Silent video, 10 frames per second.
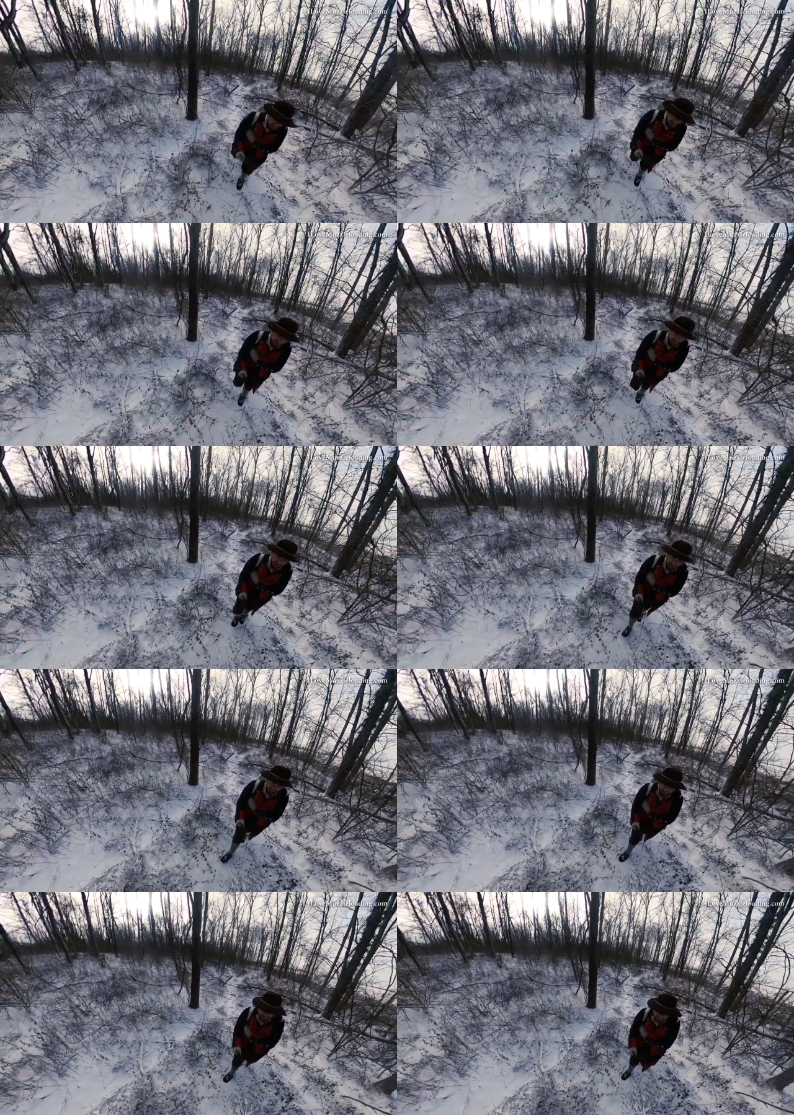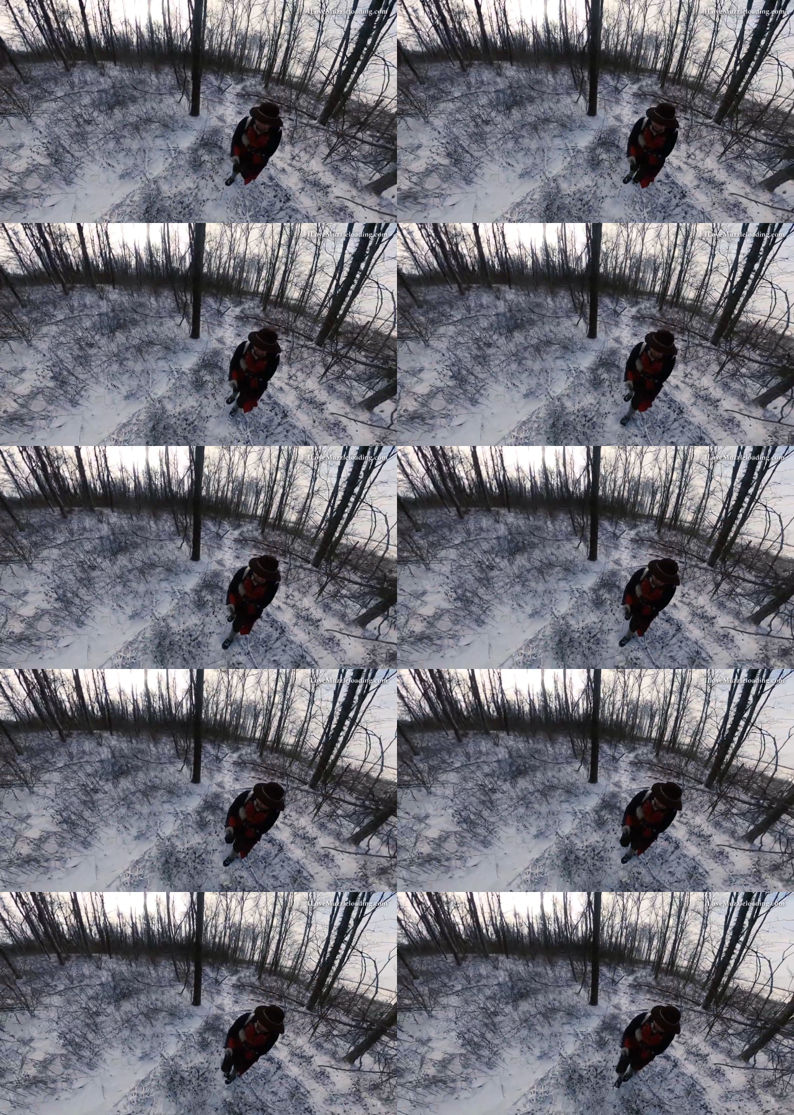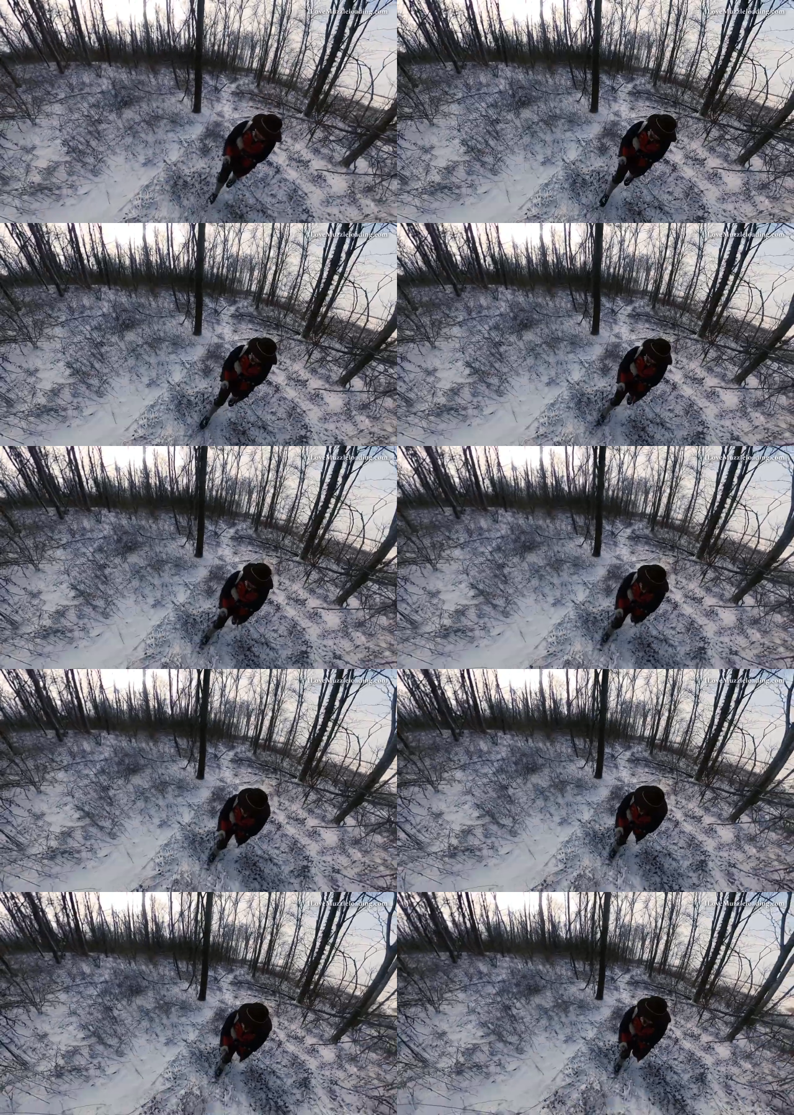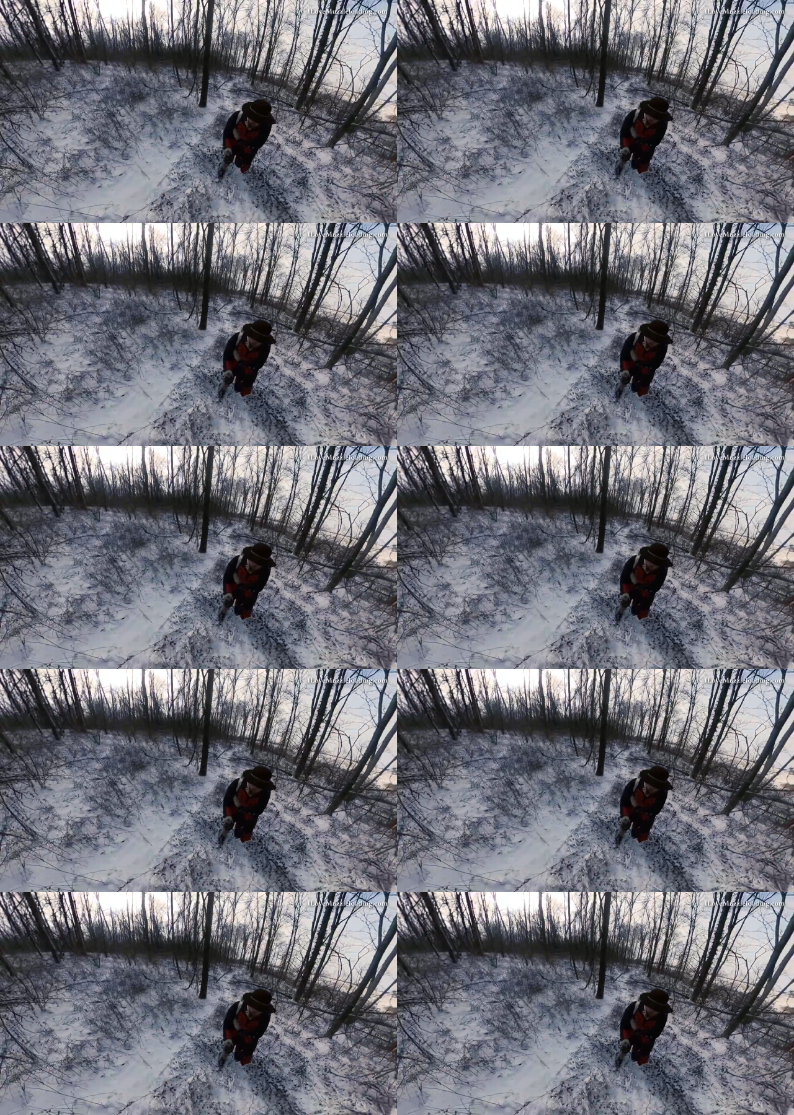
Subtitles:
(no speaker visible)